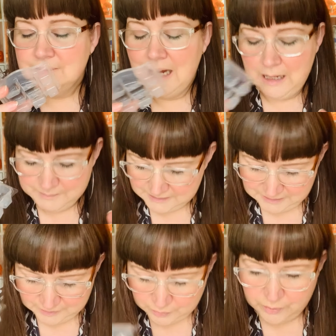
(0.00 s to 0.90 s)

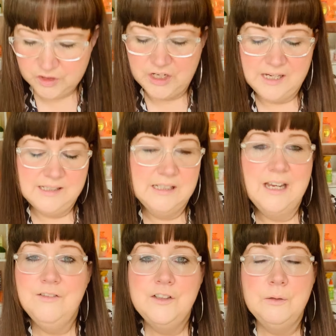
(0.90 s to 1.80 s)
Absolutely gorgeous.
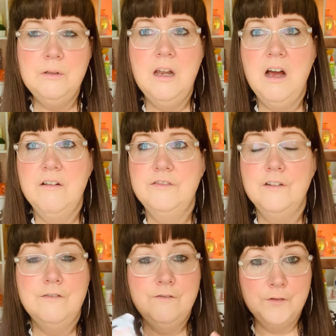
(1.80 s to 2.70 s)
If you love
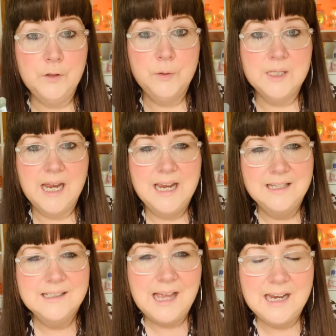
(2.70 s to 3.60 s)

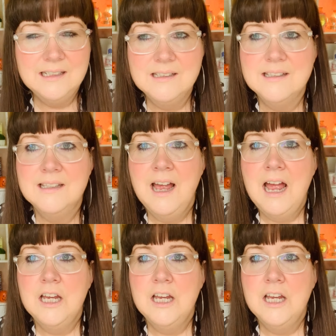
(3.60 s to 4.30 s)
foodie scents